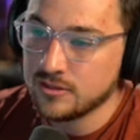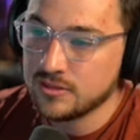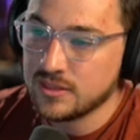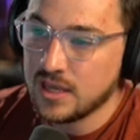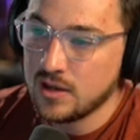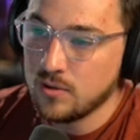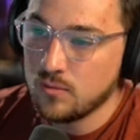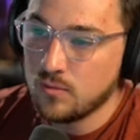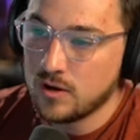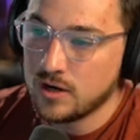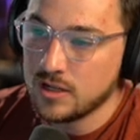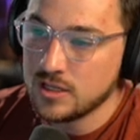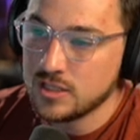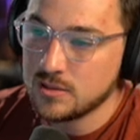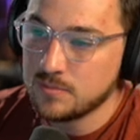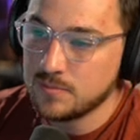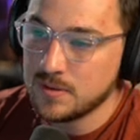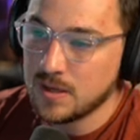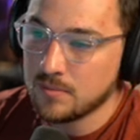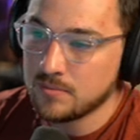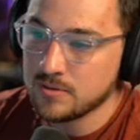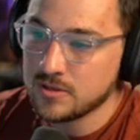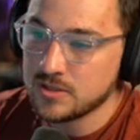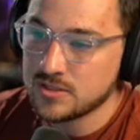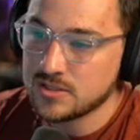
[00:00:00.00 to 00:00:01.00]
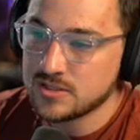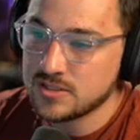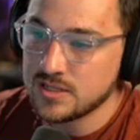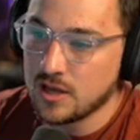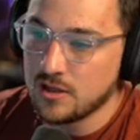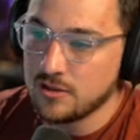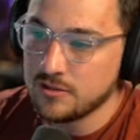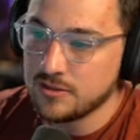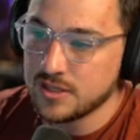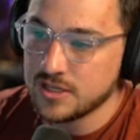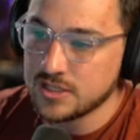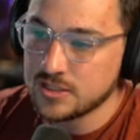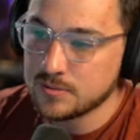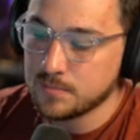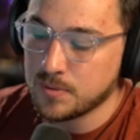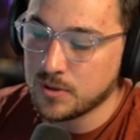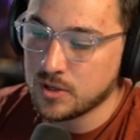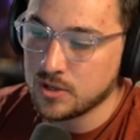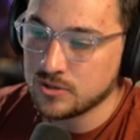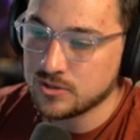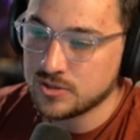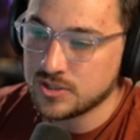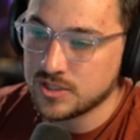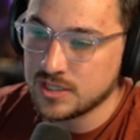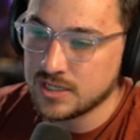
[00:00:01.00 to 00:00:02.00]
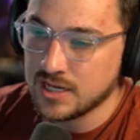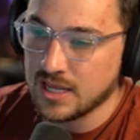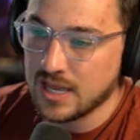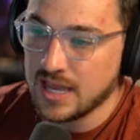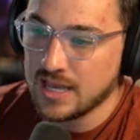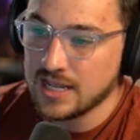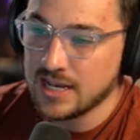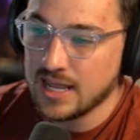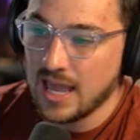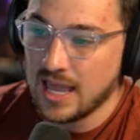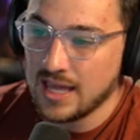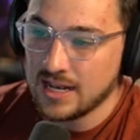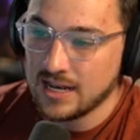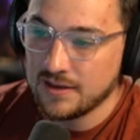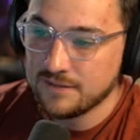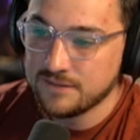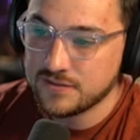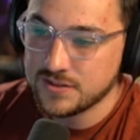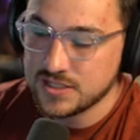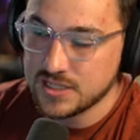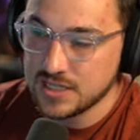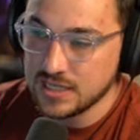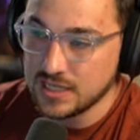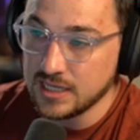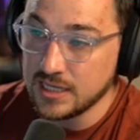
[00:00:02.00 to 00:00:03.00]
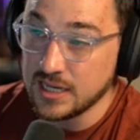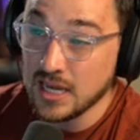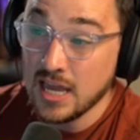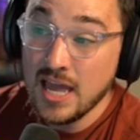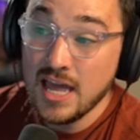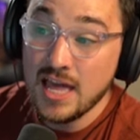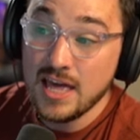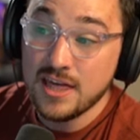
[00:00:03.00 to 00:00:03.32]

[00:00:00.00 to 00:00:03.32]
They wanted to be able to sell this person an NFT.